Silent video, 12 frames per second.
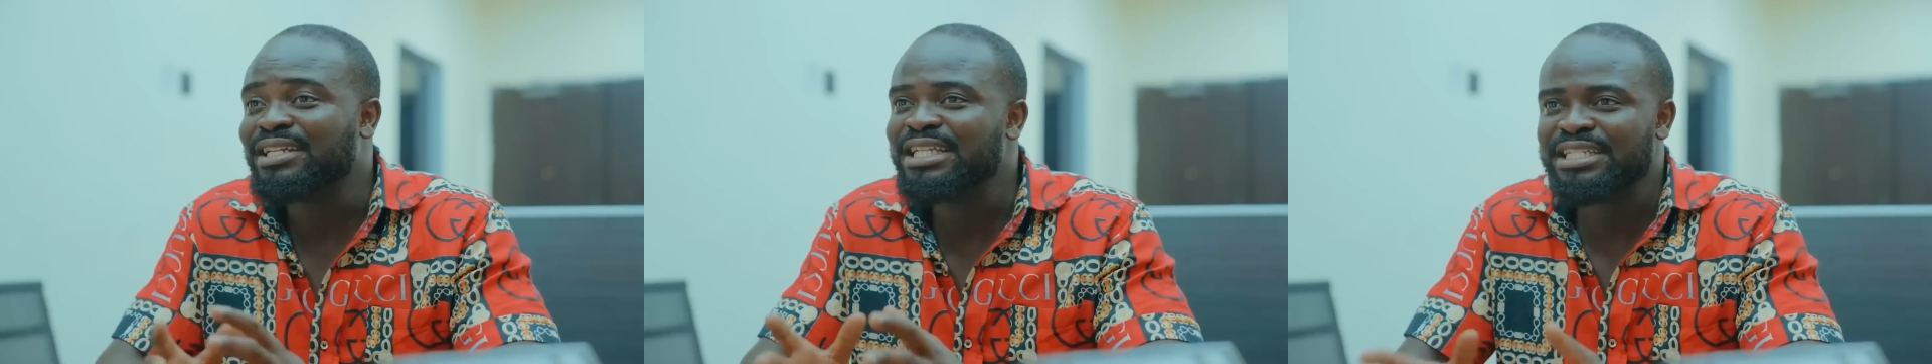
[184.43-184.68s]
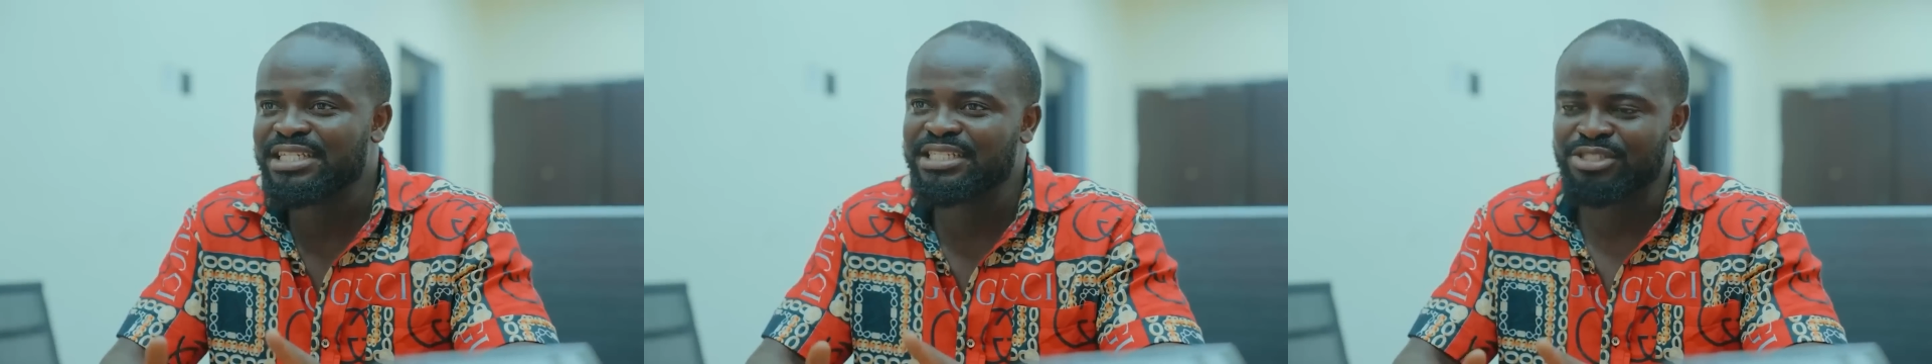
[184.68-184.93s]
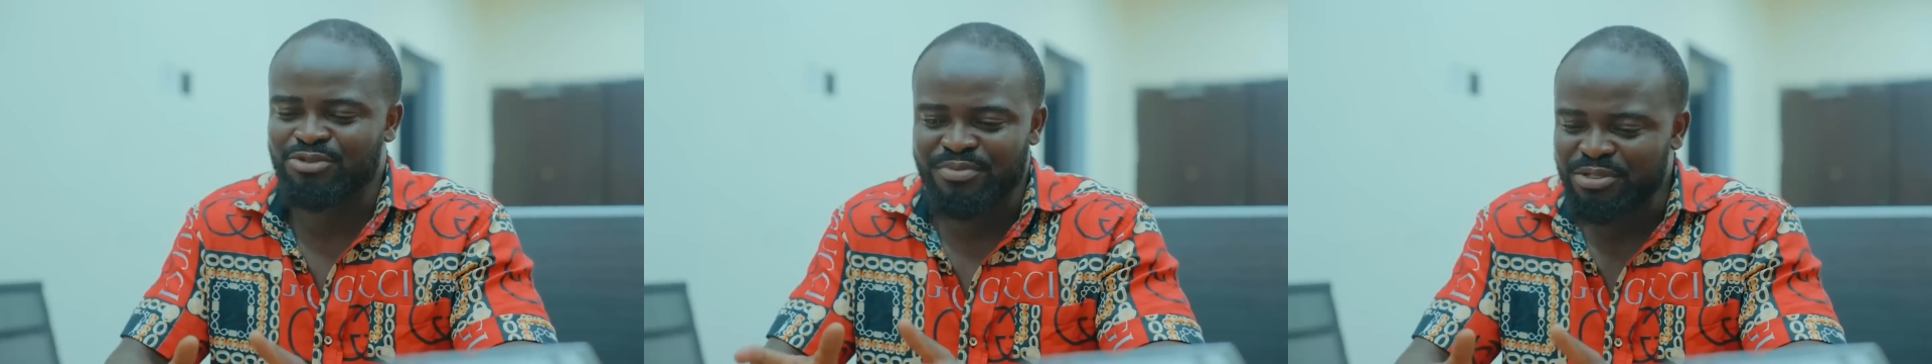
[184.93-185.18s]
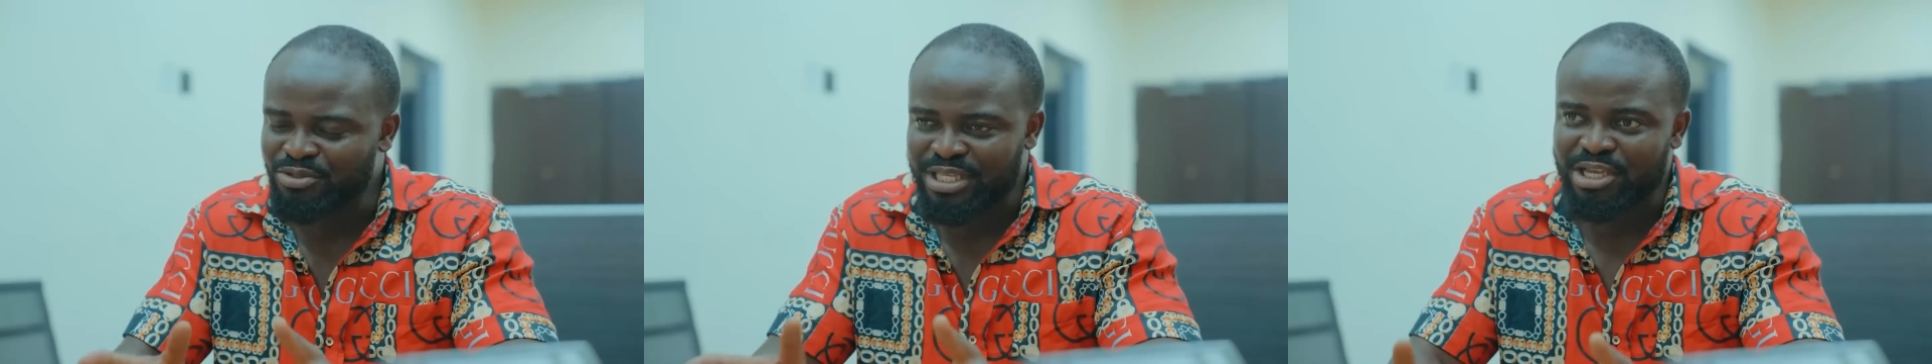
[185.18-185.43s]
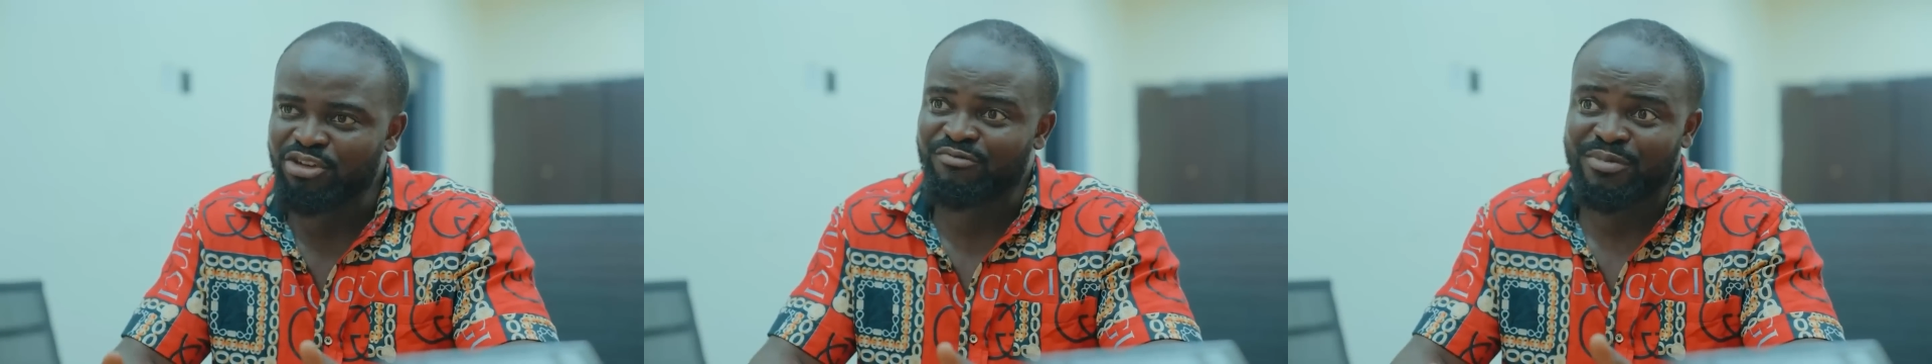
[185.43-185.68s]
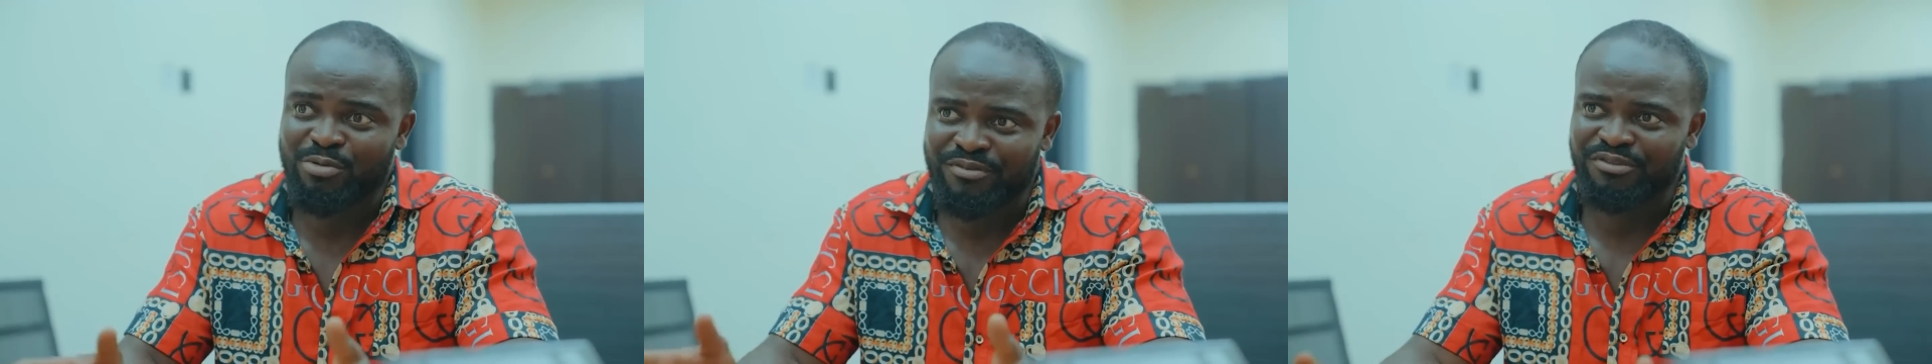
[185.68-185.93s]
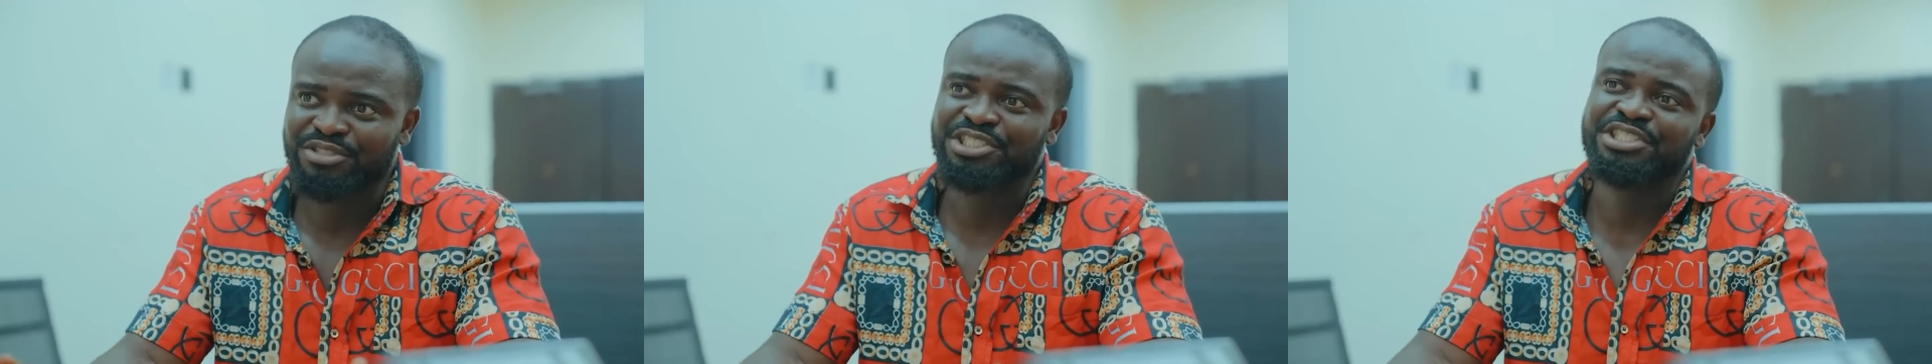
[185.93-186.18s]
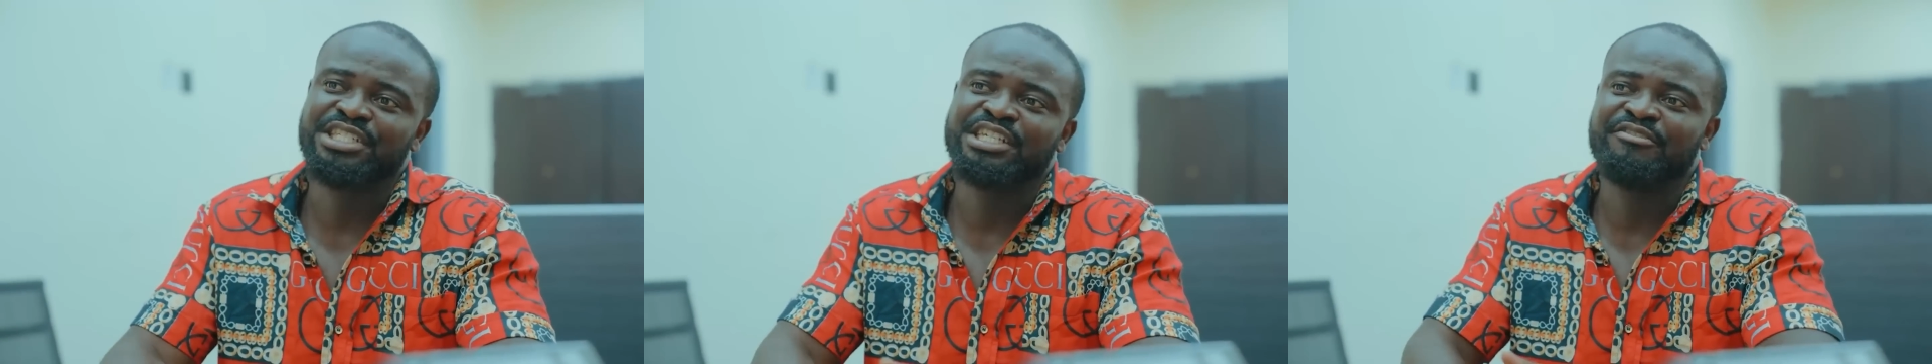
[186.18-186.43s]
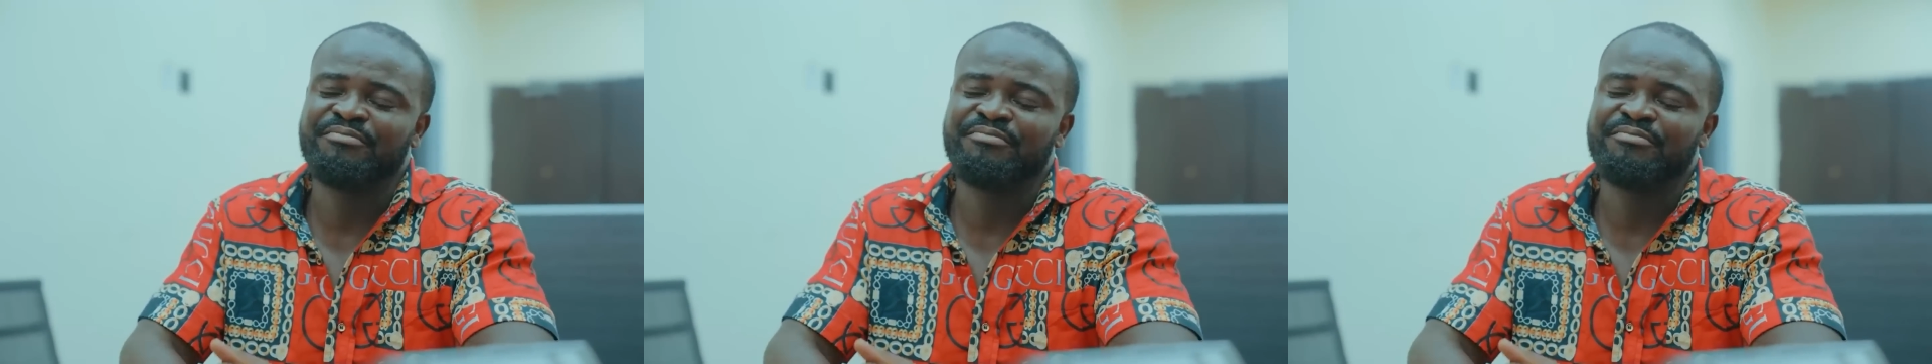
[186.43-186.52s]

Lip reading: really needed to need to take care of my wife when she